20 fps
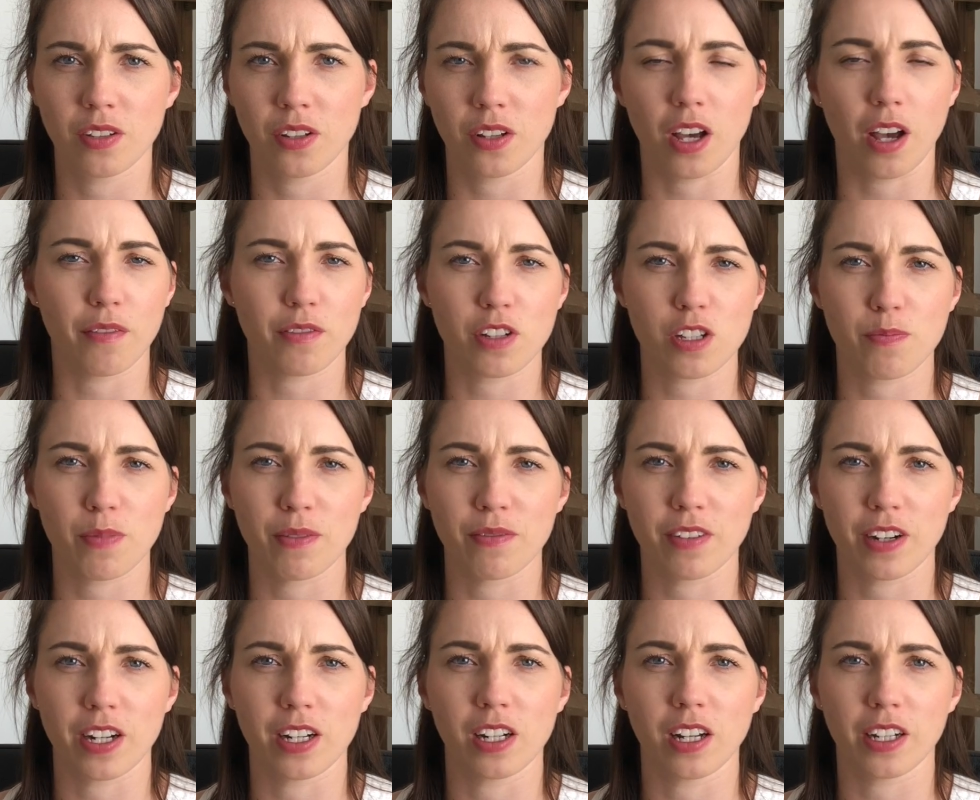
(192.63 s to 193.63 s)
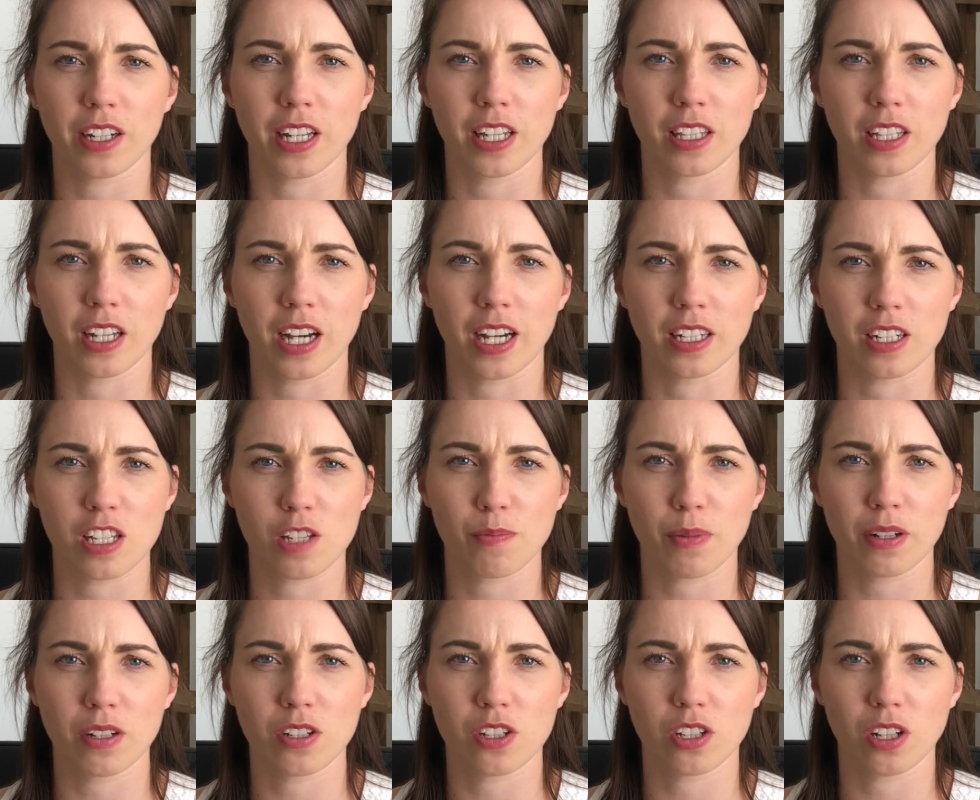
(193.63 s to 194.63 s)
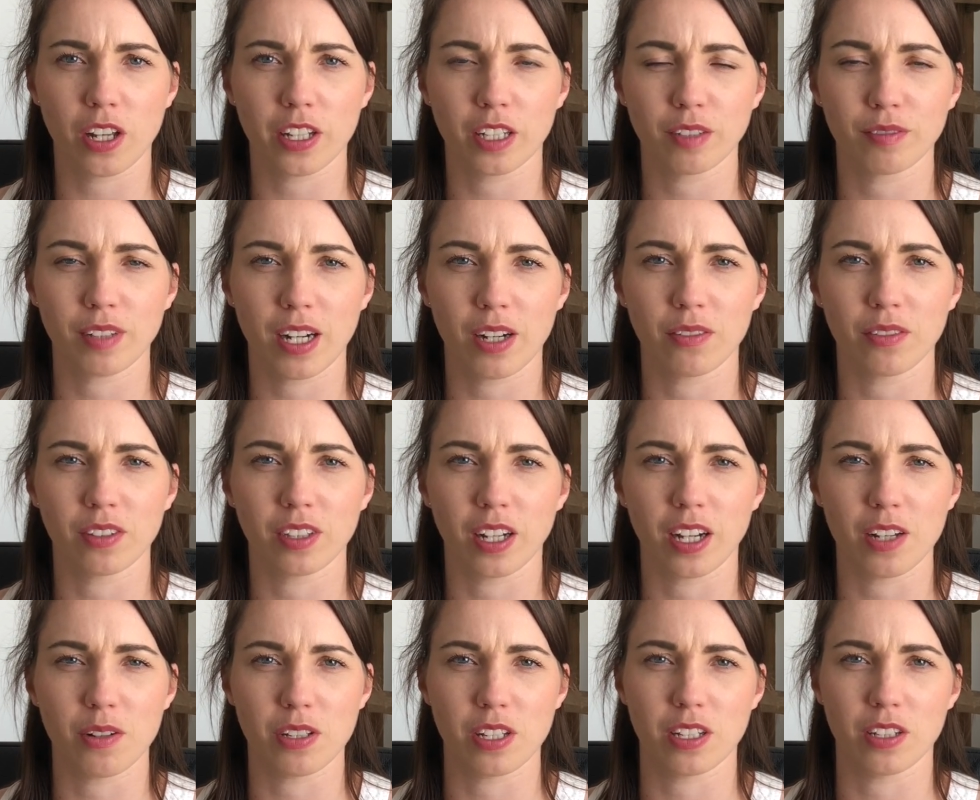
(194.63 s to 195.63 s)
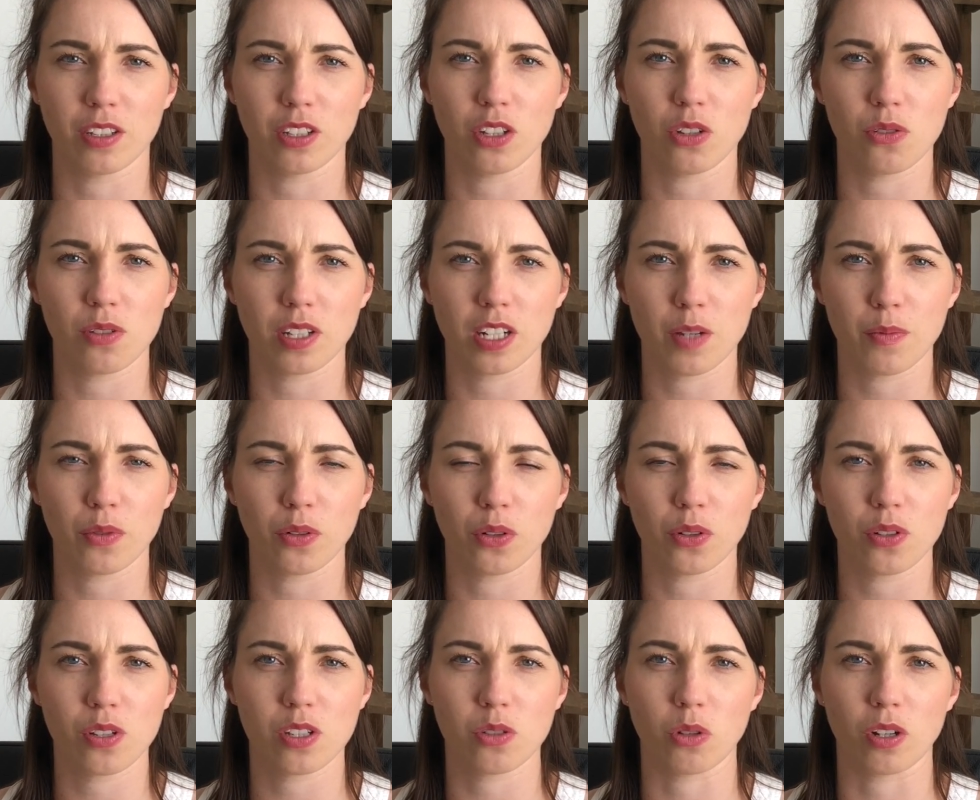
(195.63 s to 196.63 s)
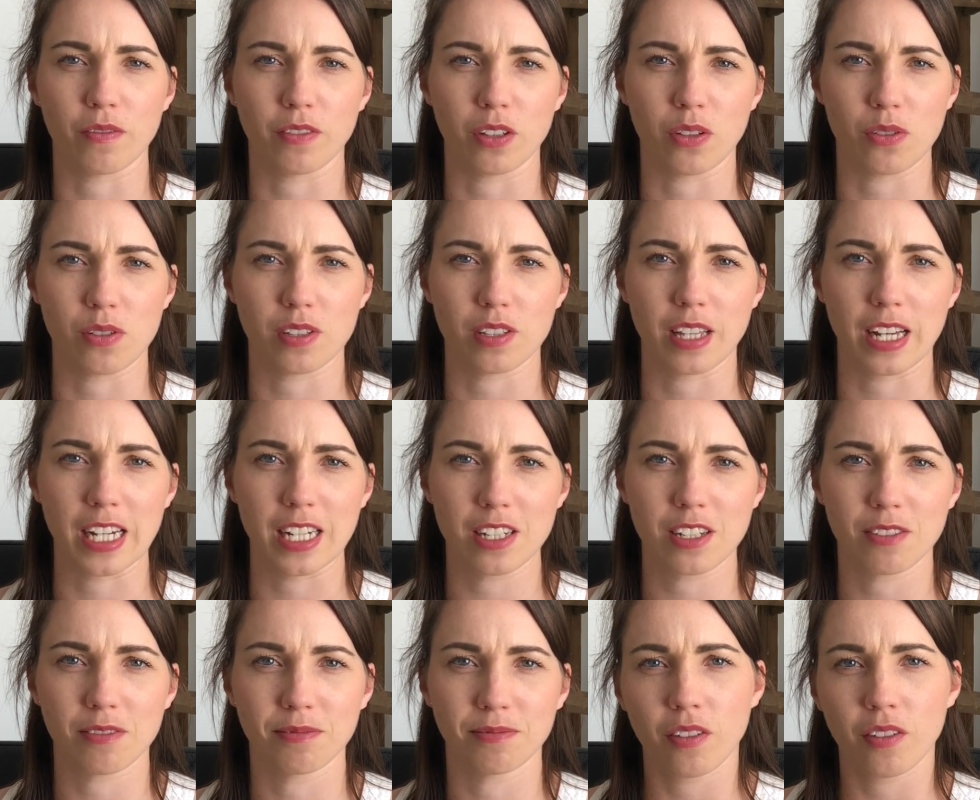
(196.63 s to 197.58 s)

I've just been very lucky that I had a sponge lying around that I didn't use anymore, so I've used that.